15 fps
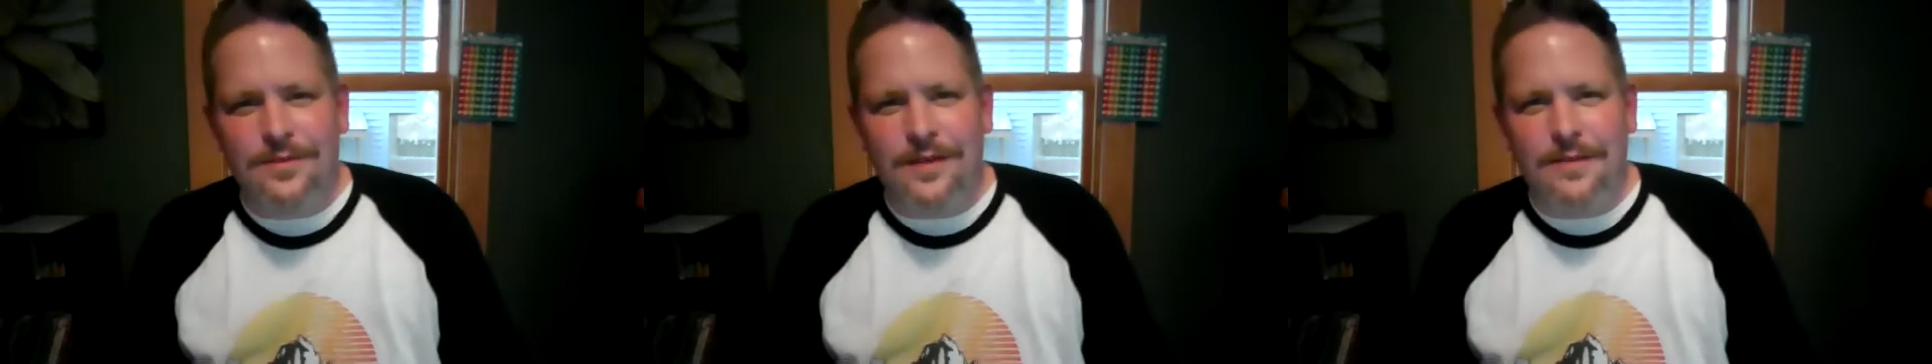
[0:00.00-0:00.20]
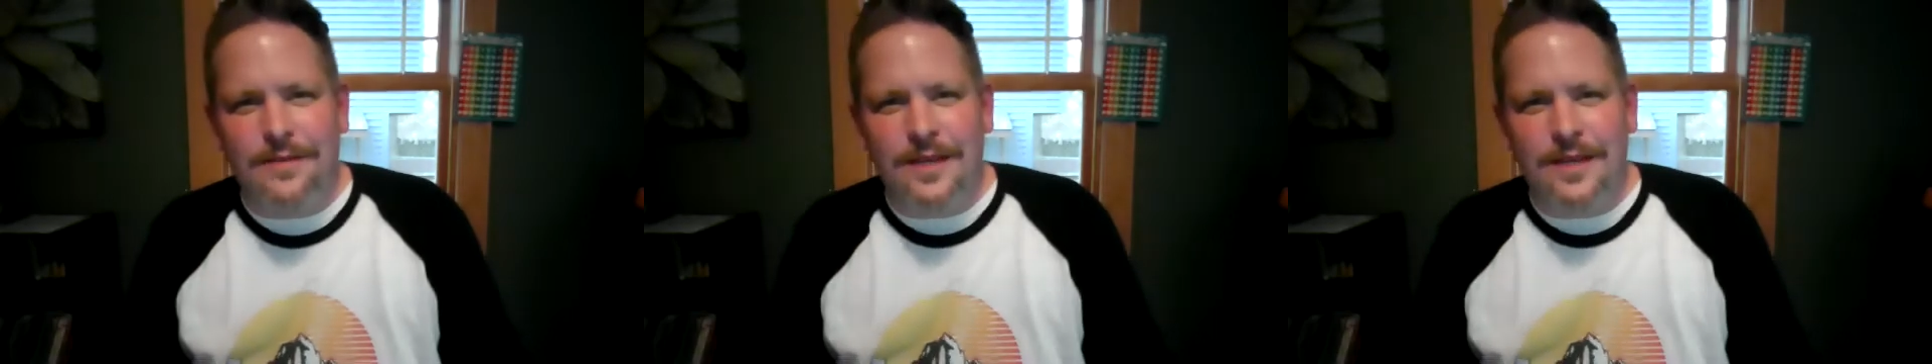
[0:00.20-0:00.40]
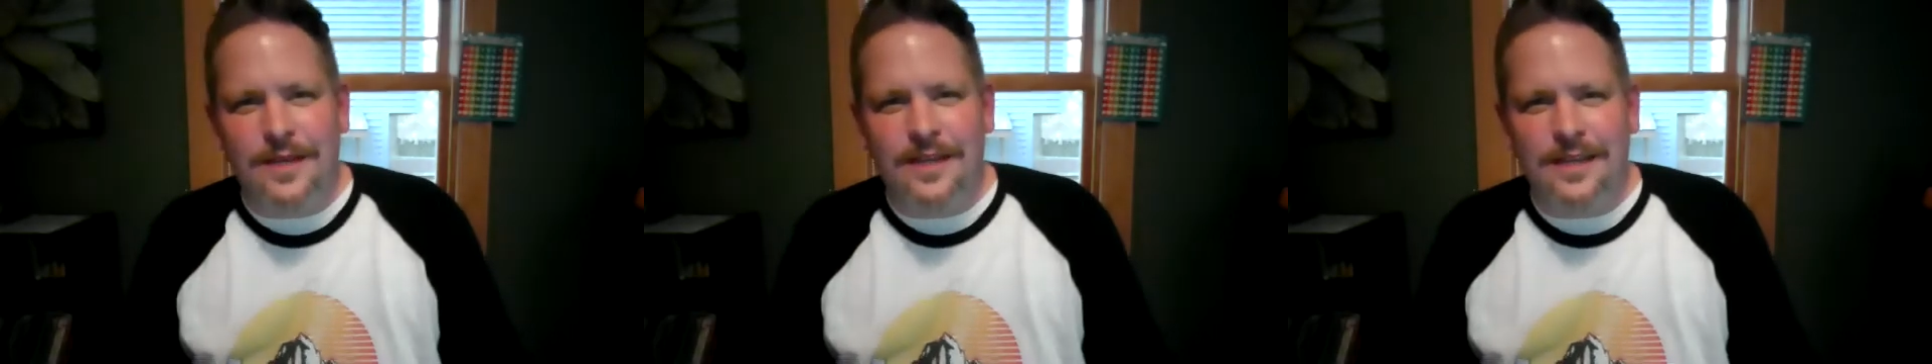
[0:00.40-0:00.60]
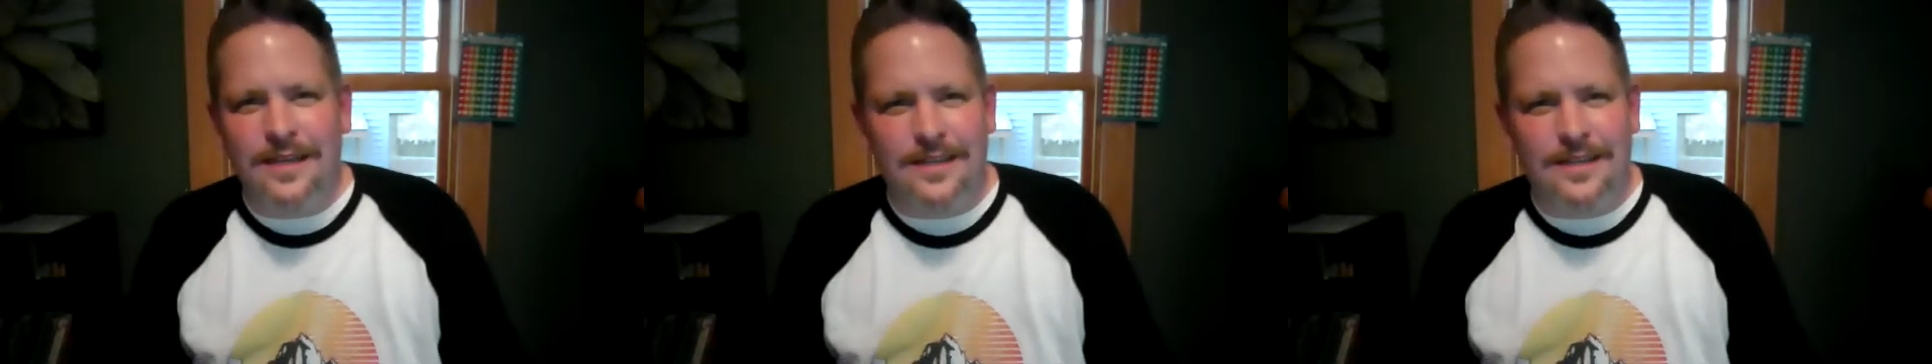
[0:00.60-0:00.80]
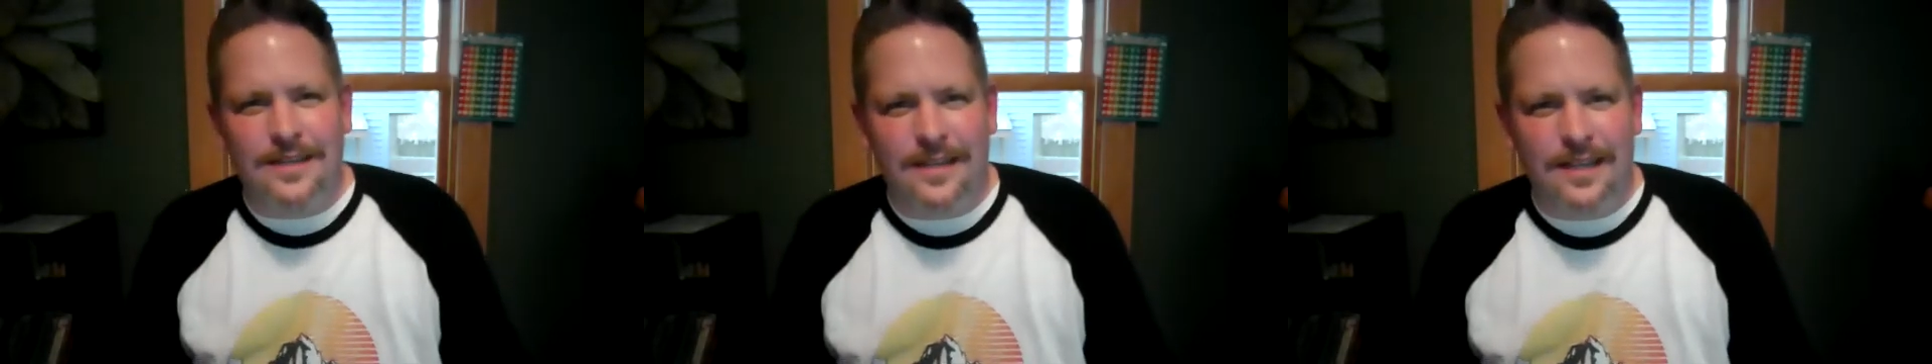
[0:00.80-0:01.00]
I mean,
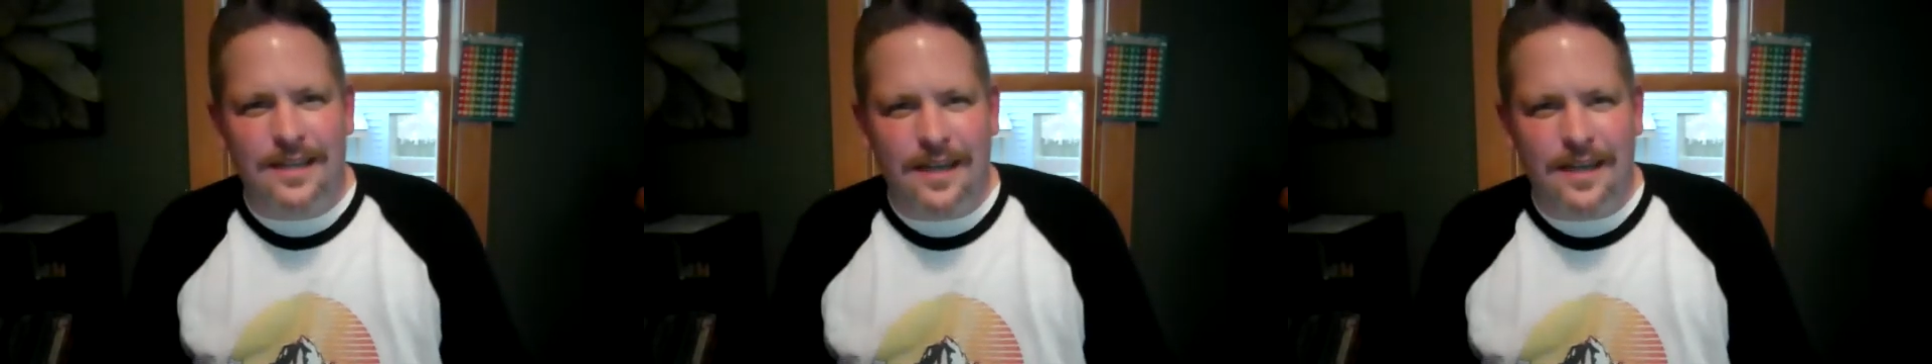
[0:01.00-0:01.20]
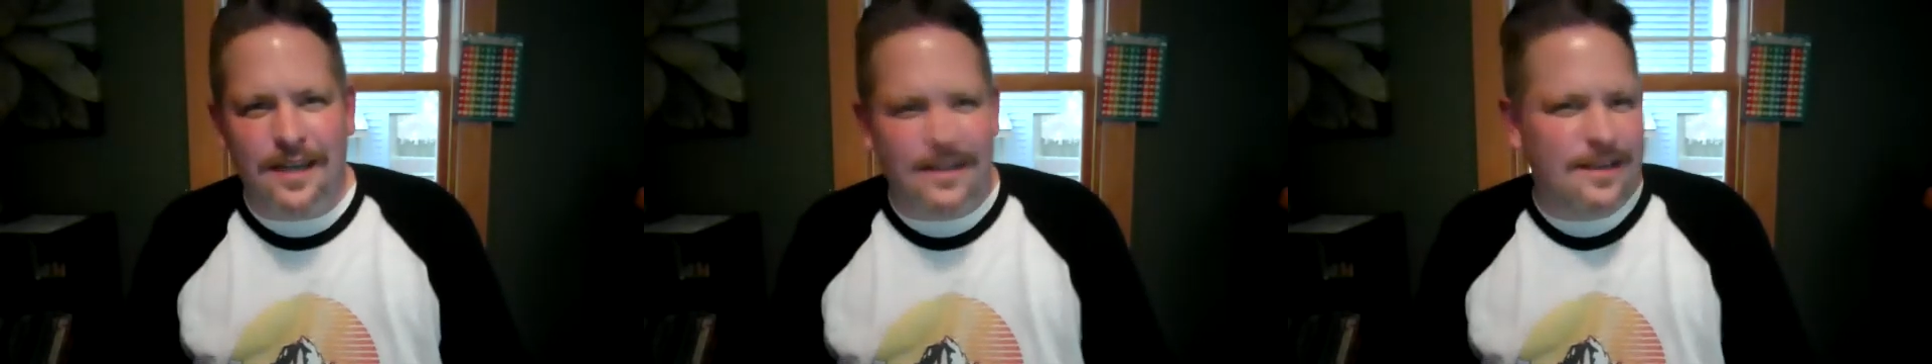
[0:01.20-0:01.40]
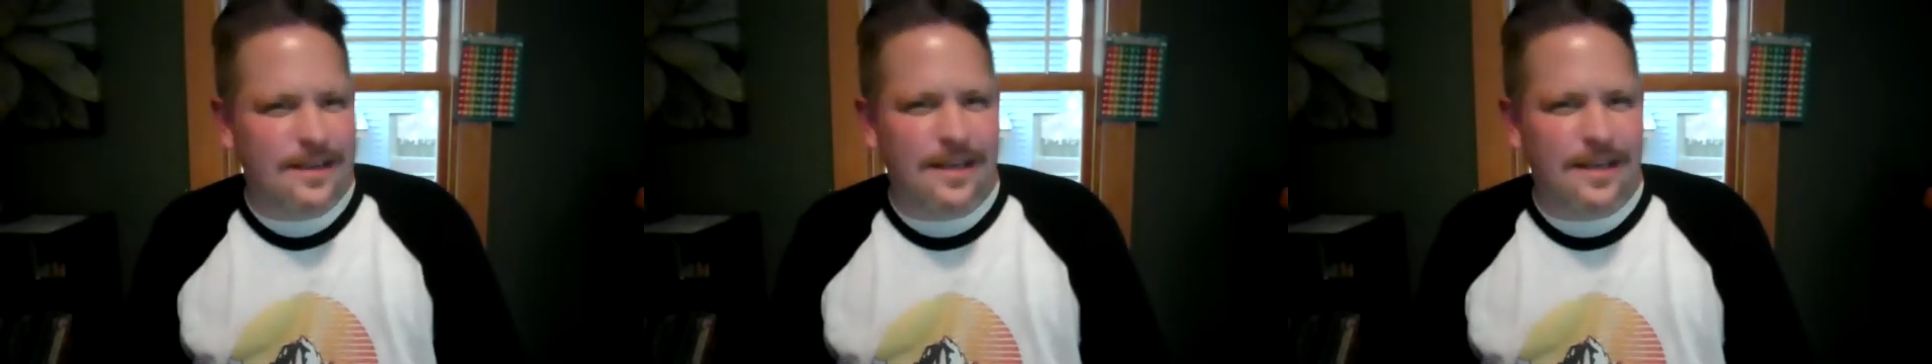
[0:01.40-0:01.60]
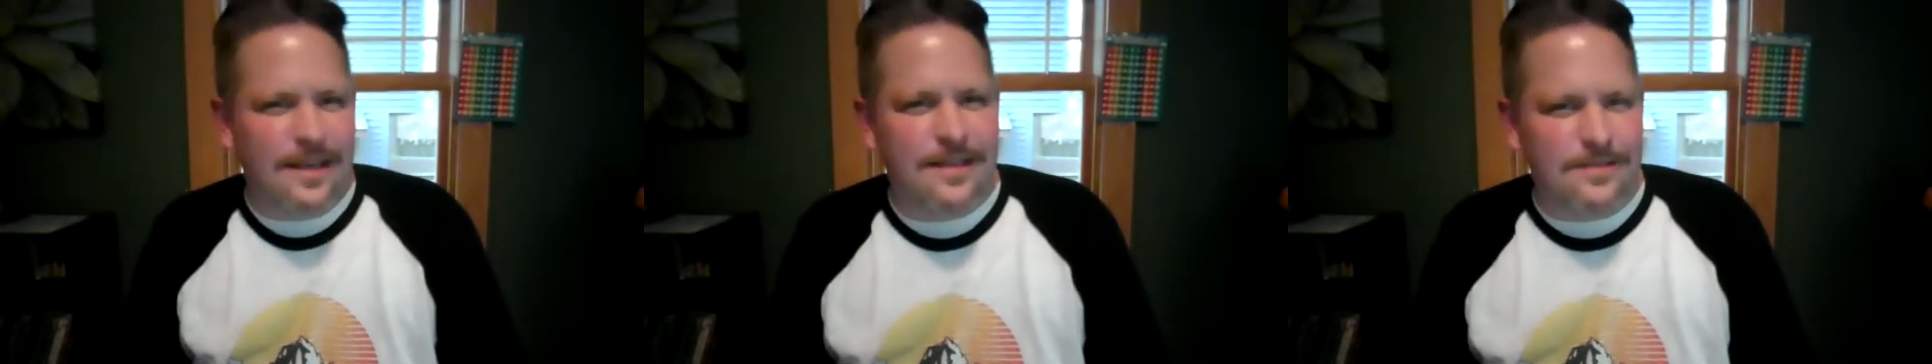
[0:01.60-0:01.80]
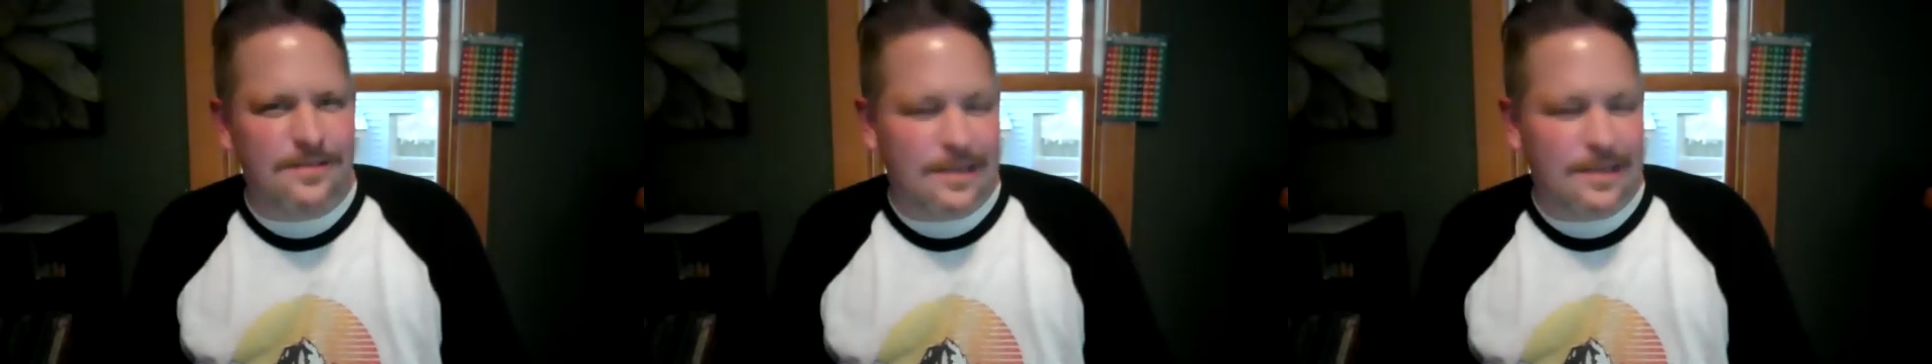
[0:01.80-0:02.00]
I think
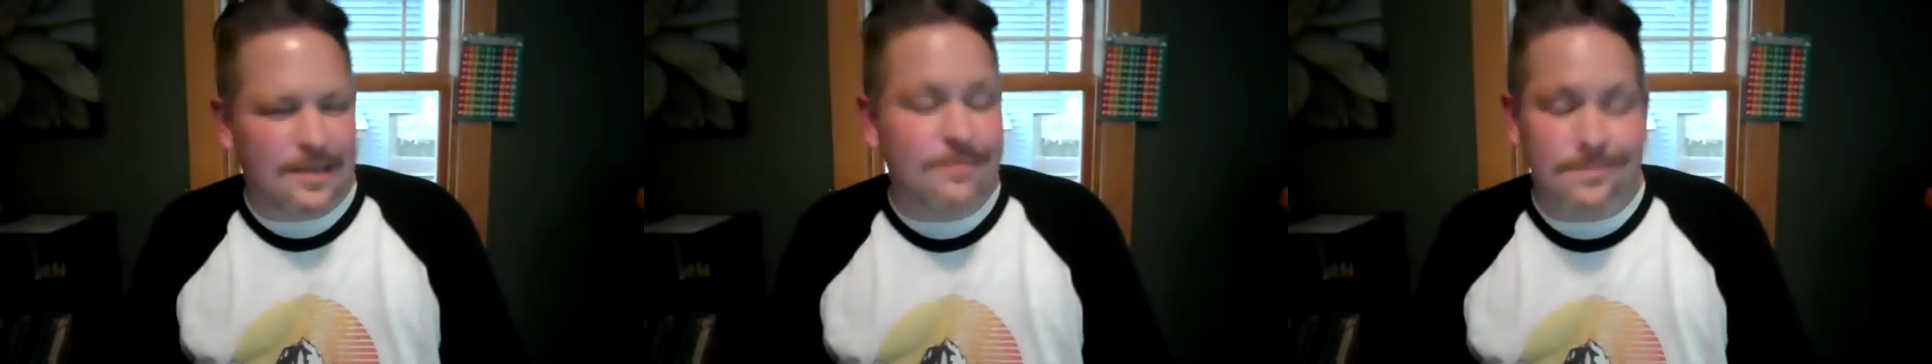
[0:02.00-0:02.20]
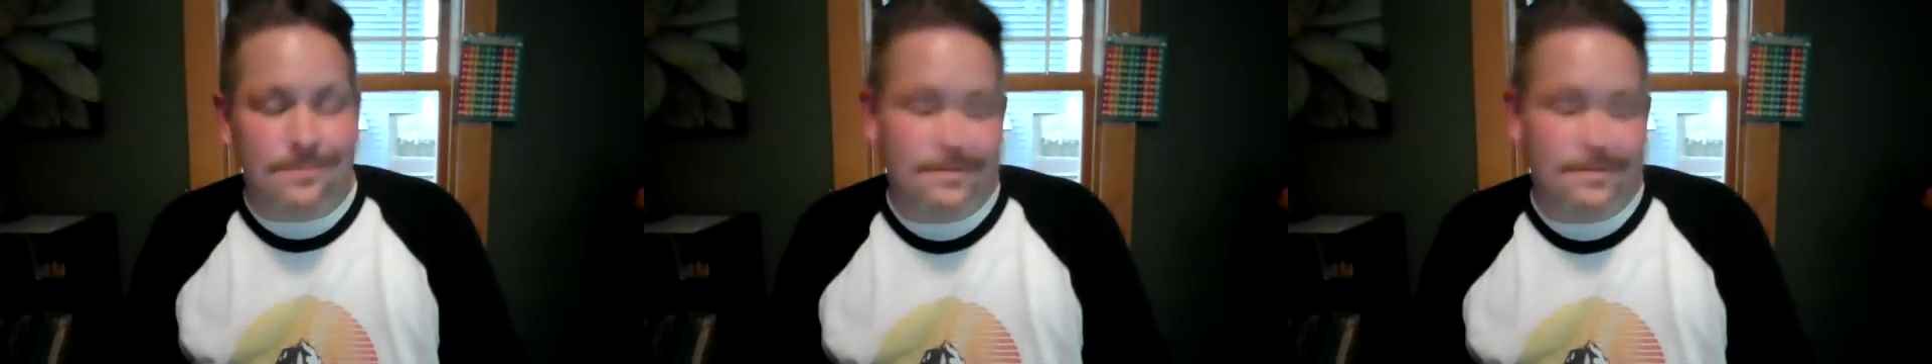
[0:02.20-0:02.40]
it